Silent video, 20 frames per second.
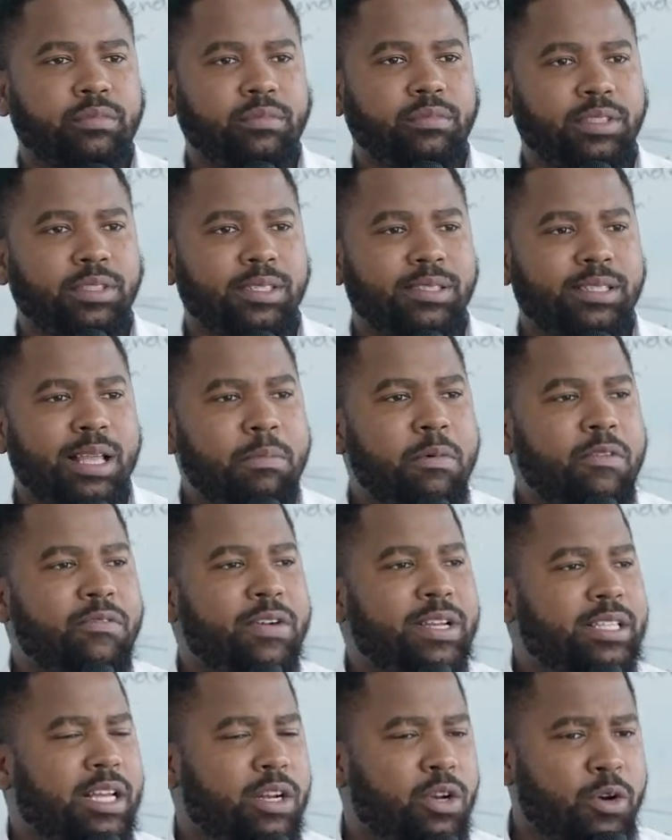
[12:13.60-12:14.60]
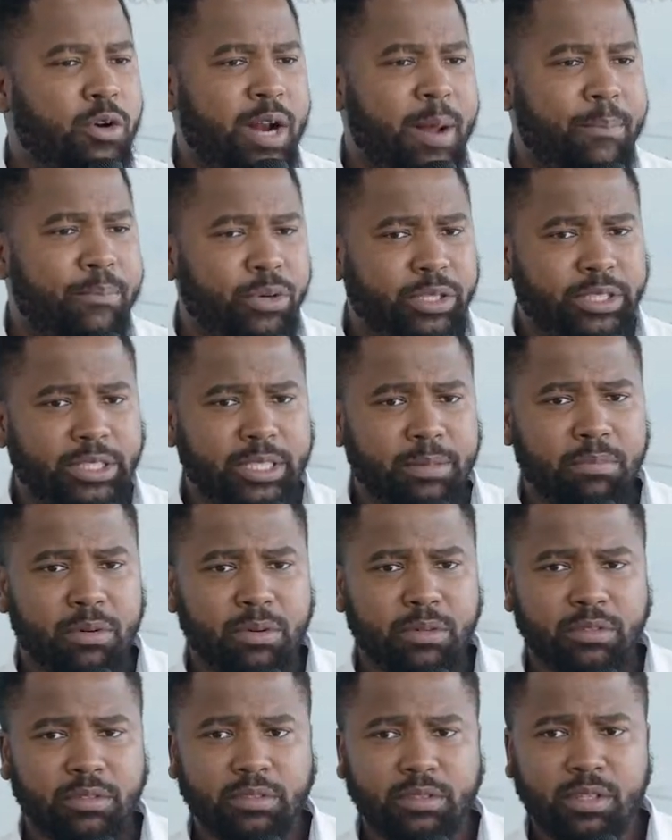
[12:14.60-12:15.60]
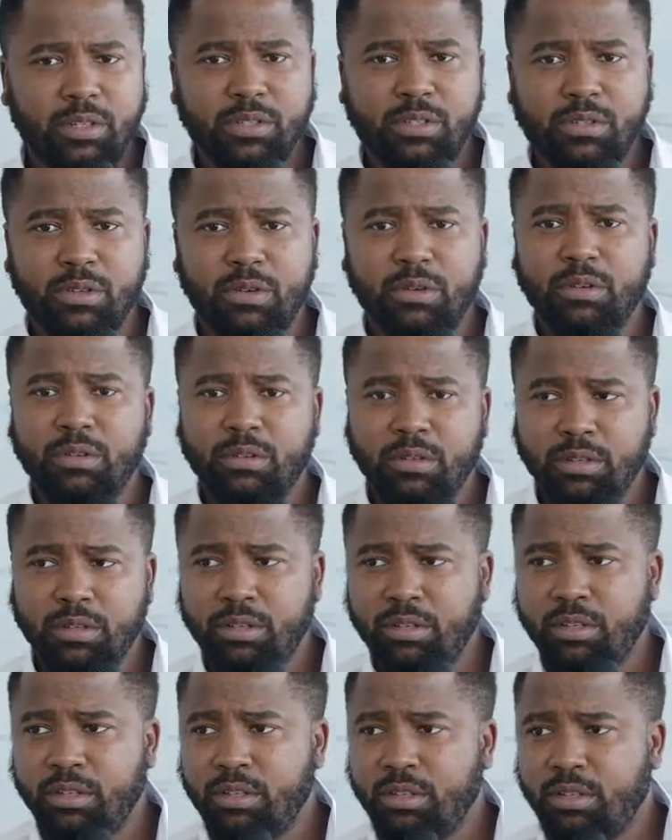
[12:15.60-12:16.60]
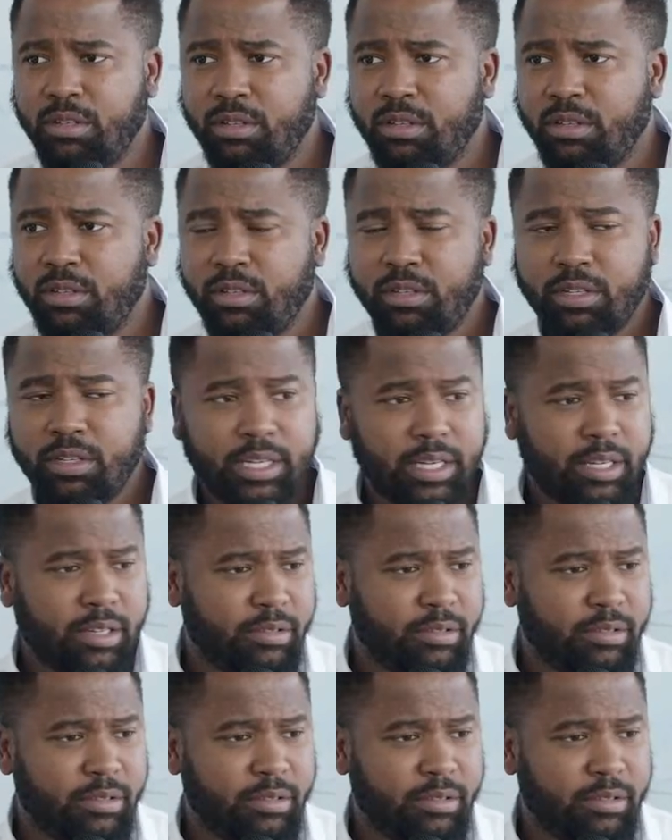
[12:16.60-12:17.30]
Some of us are not approachable. Not so. Yeah?